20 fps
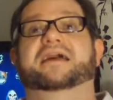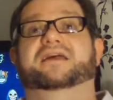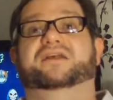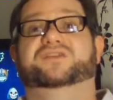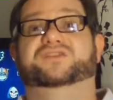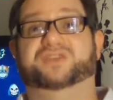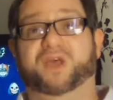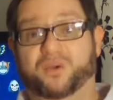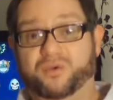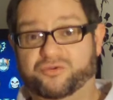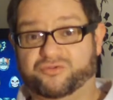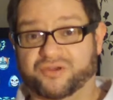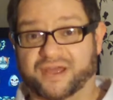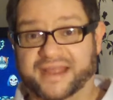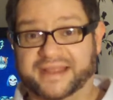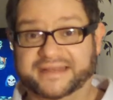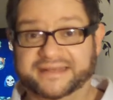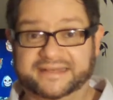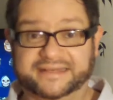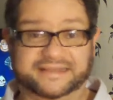So
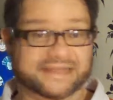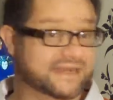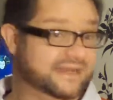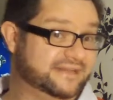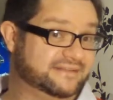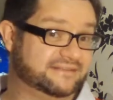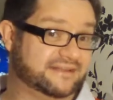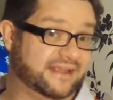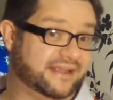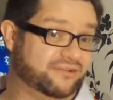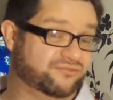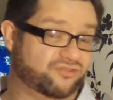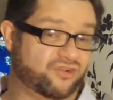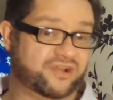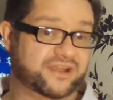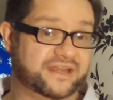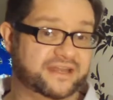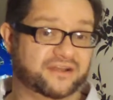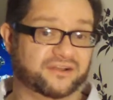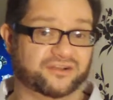great that it's like
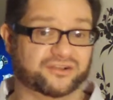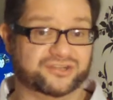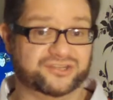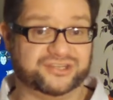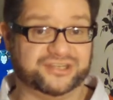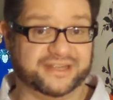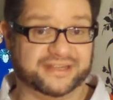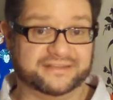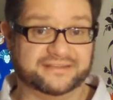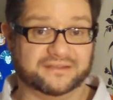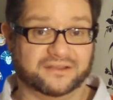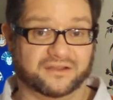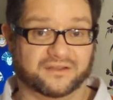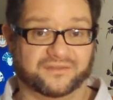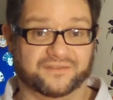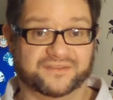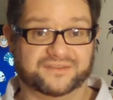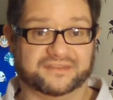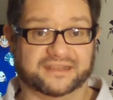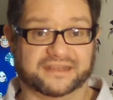rocking horse shit
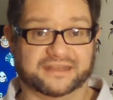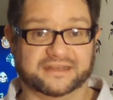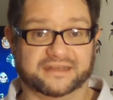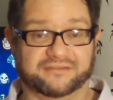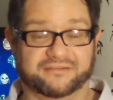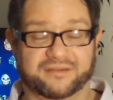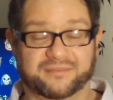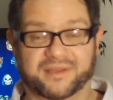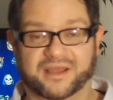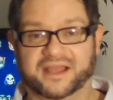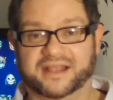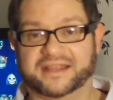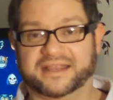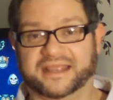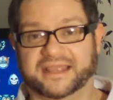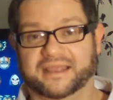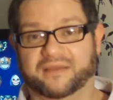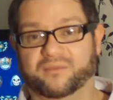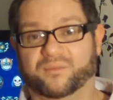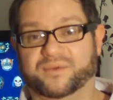on the secondary
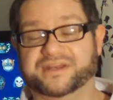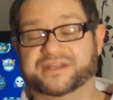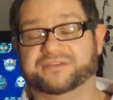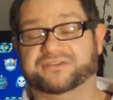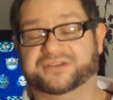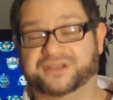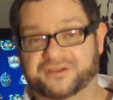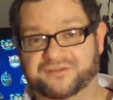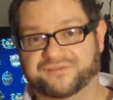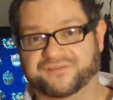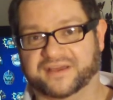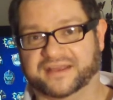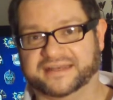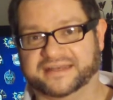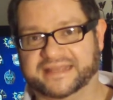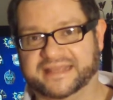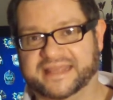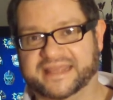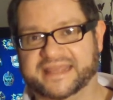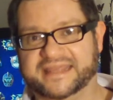market, and when you do find
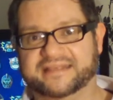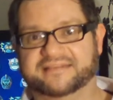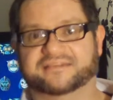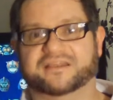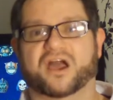it, he is